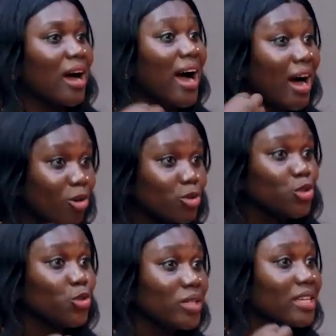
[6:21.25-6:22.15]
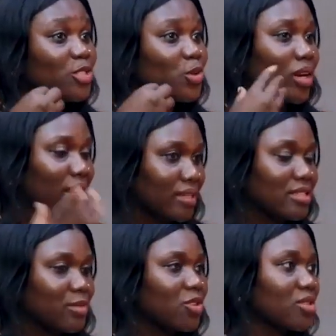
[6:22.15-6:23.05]
How do you get your
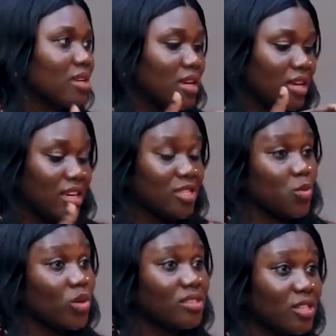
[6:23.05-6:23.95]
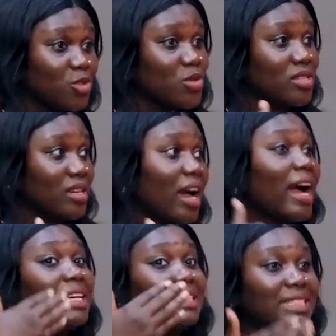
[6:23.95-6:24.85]
clients? Because it's one thing to say,
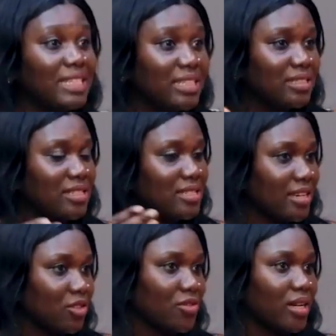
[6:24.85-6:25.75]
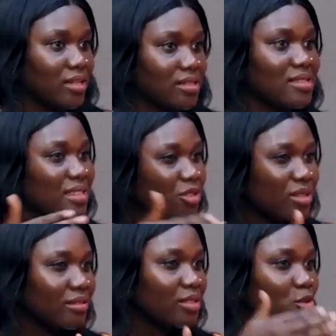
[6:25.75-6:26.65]
I need this kind of client. It's
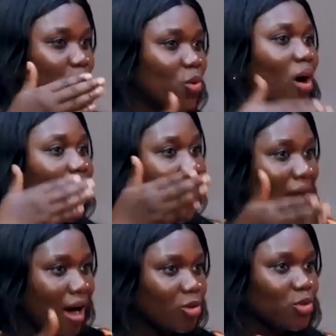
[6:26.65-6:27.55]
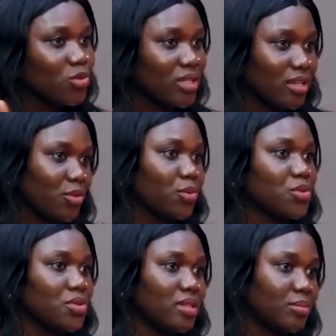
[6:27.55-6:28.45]
another thing to know how you will get
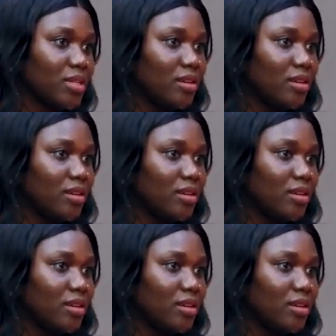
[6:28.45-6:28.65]
through to them.